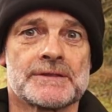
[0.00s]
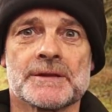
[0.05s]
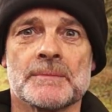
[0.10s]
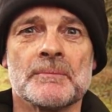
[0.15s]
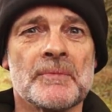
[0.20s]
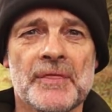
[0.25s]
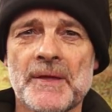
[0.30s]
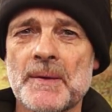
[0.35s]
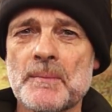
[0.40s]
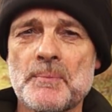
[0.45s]

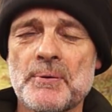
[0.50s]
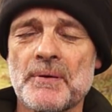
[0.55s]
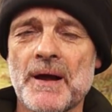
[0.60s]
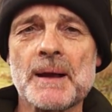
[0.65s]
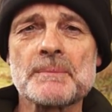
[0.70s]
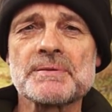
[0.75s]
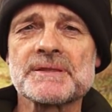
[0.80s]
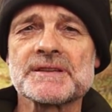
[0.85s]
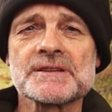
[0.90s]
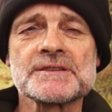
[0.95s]
something
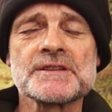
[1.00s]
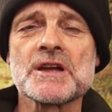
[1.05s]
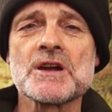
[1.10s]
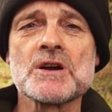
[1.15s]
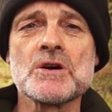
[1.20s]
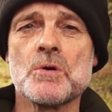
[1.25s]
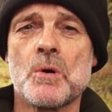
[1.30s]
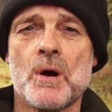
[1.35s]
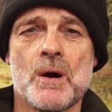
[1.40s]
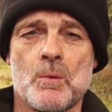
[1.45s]
perhaps to
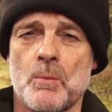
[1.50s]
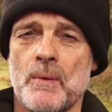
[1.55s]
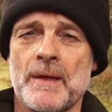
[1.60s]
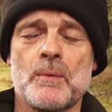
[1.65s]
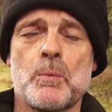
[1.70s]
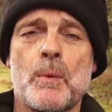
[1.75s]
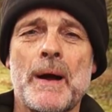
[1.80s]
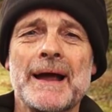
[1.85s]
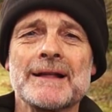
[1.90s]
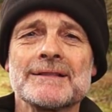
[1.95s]
do
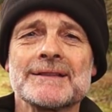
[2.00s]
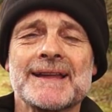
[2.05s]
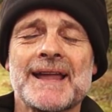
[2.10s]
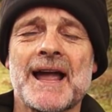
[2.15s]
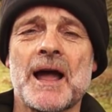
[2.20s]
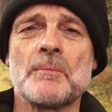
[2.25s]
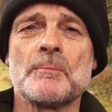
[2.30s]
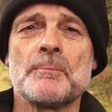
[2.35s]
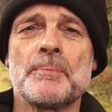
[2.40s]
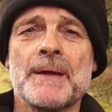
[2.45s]
with
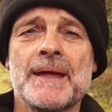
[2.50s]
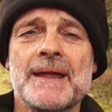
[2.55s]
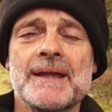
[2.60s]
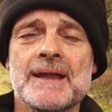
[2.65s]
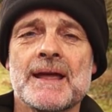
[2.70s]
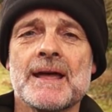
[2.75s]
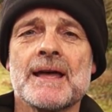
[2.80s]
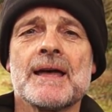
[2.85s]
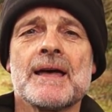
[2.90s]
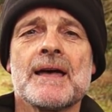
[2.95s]
wild
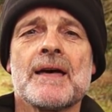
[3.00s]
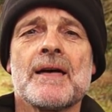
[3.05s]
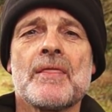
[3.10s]
camping